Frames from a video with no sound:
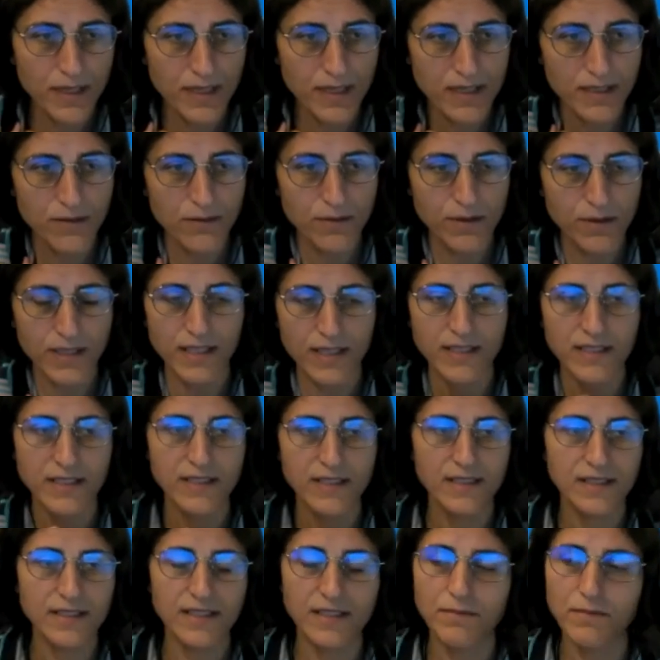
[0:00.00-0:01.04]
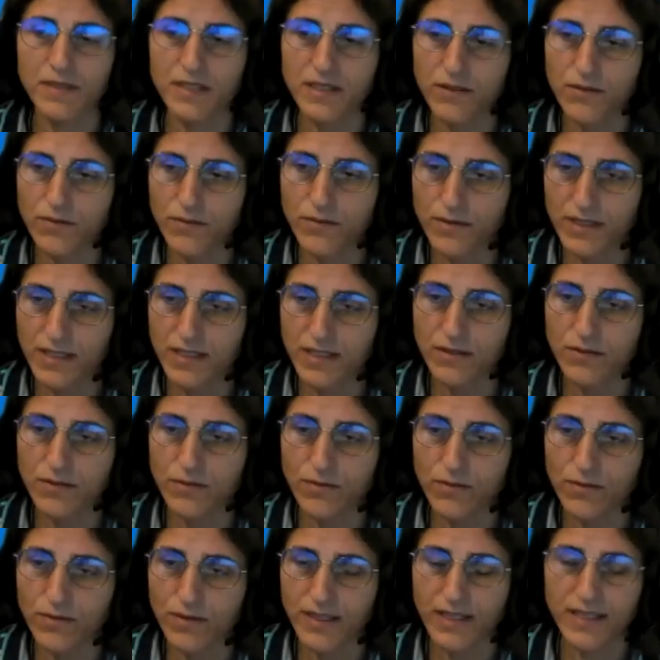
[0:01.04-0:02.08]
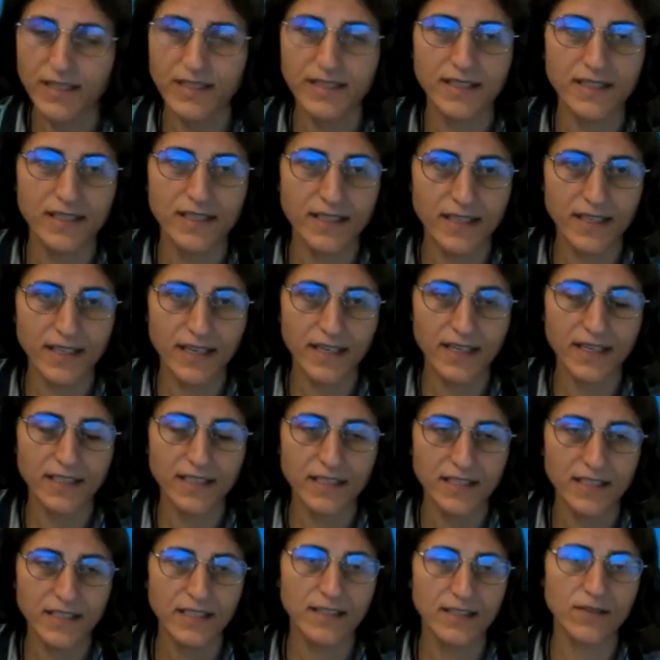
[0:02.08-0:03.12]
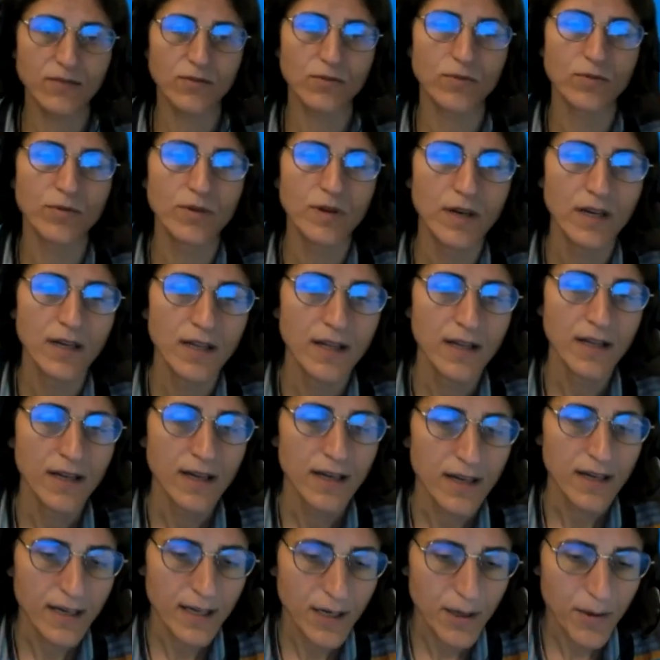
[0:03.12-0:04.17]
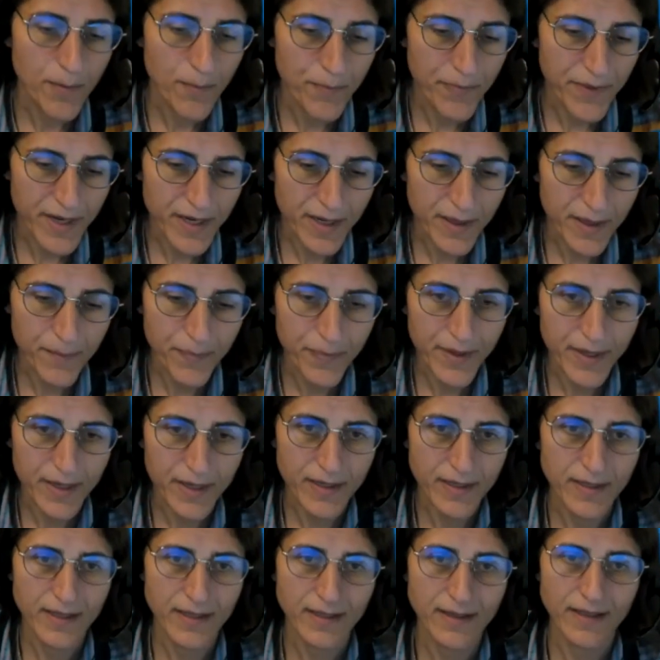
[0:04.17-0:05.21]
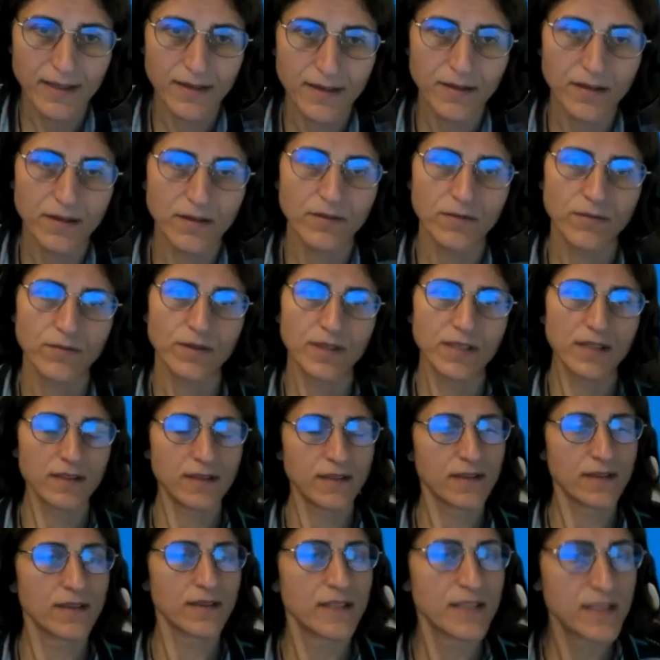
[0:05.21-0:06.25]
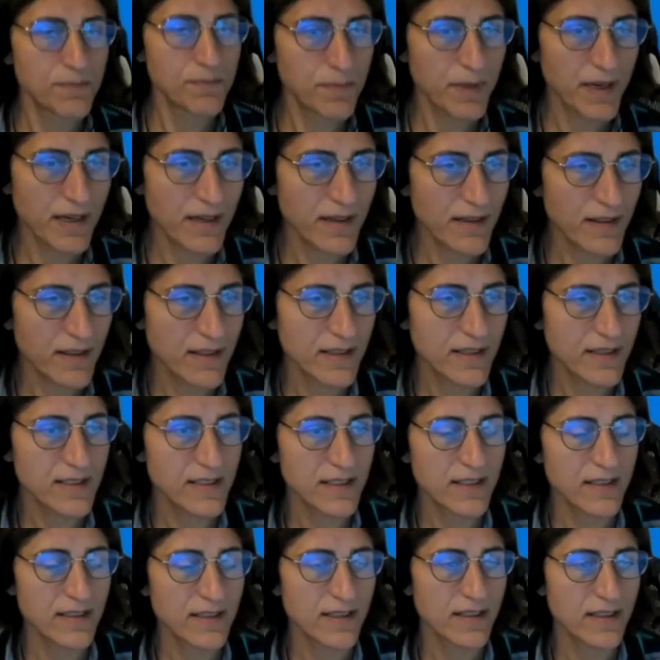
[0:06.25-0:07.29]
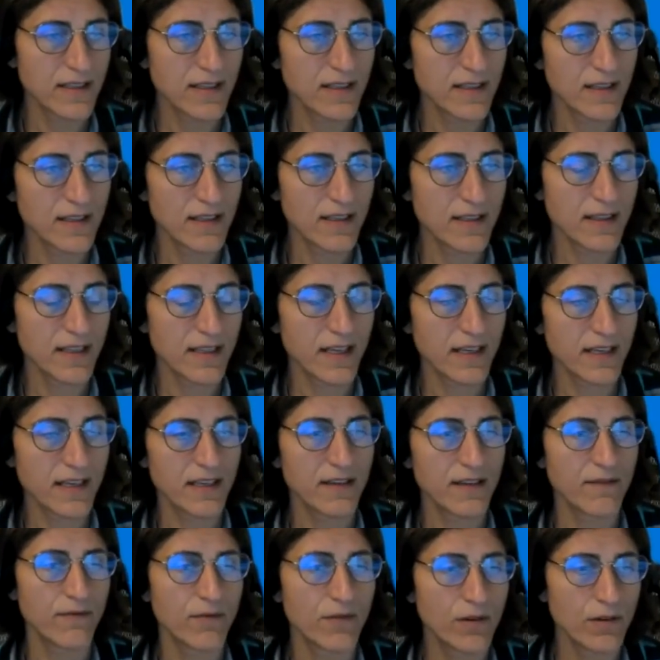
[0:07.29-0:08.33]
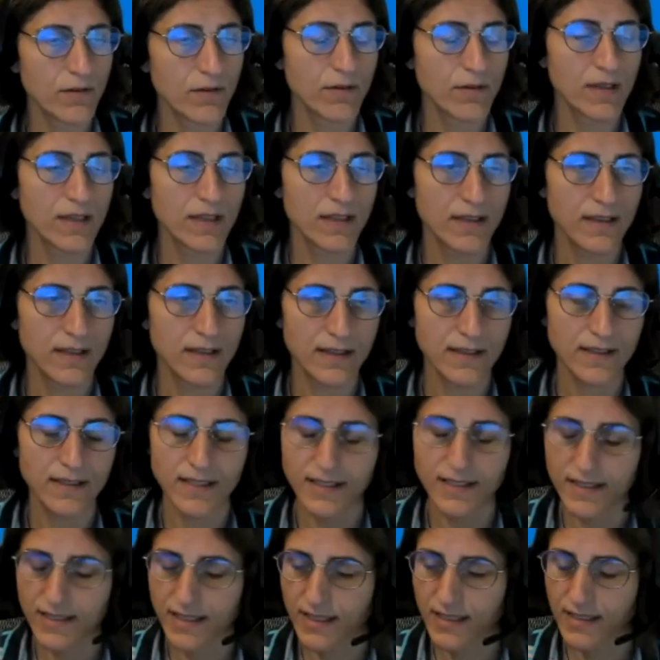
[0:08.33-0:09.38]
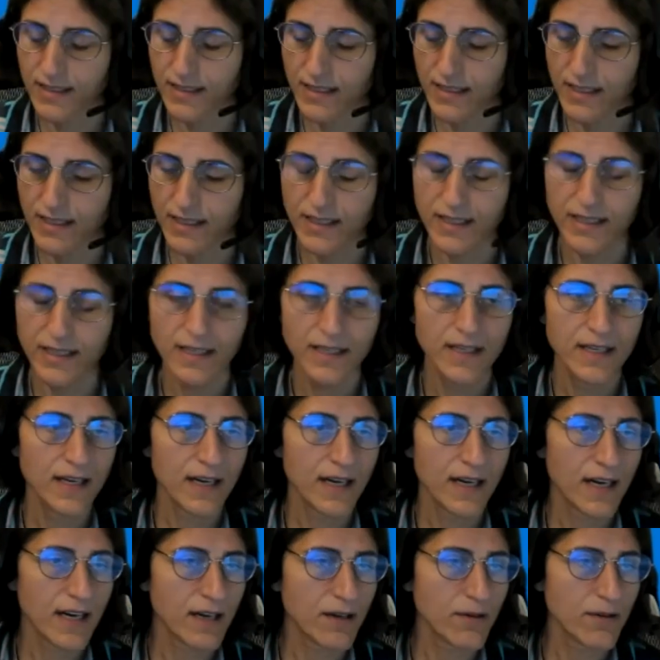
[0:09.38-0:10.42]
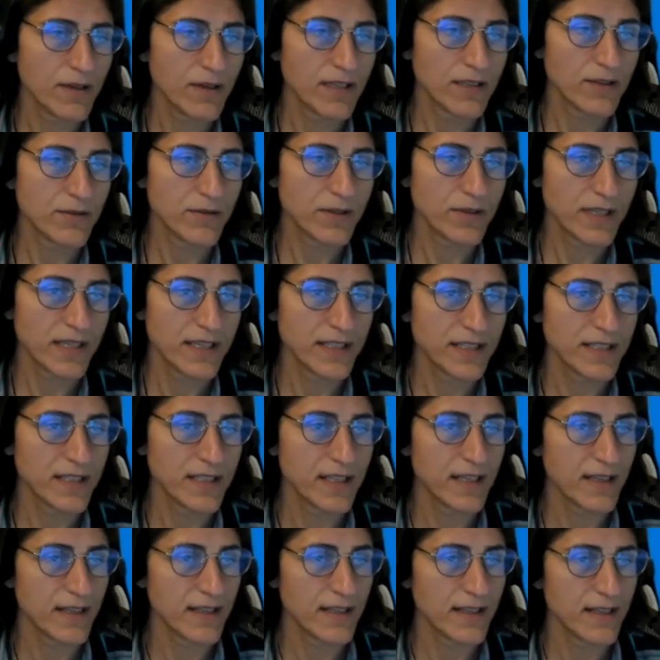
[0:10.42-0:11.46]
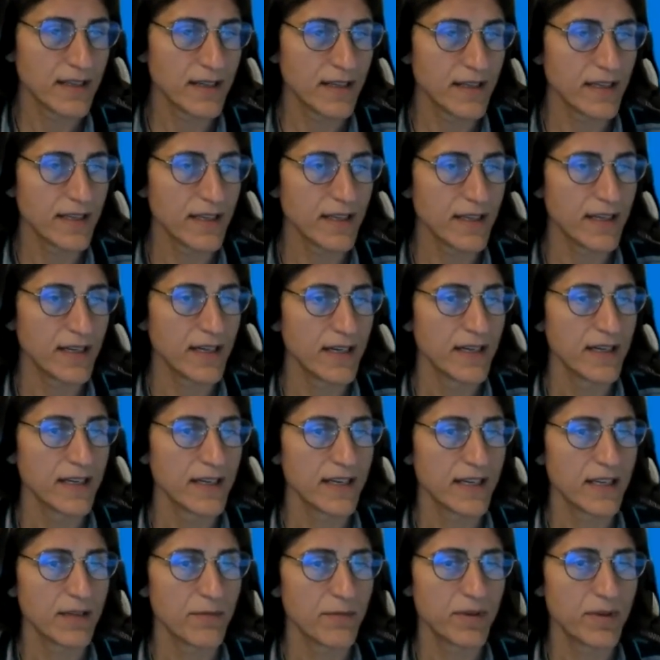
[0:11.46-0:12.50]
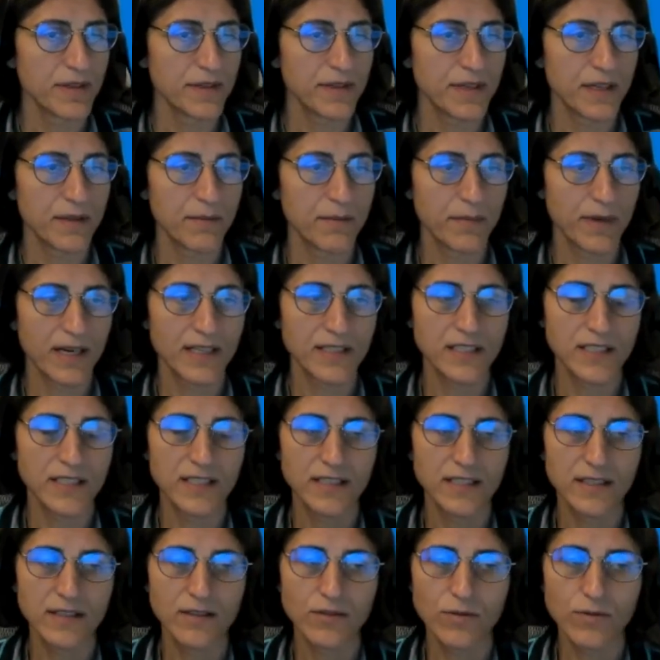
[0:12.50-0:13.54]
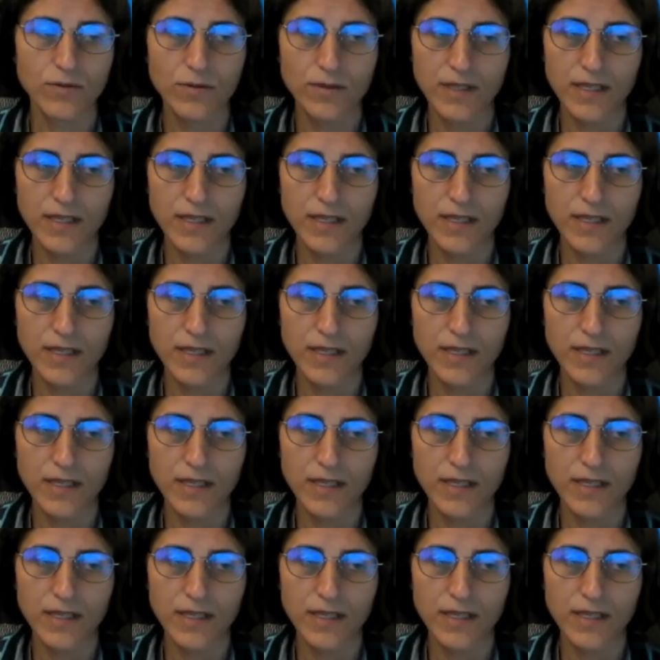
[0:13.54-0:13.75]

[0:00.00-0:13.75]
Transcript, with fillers: Education Summit, UNESCO has engaged into um, um, uh, the, the, the, with uh, its partners in, in taking forward the understanding how education and learning can be reimagined through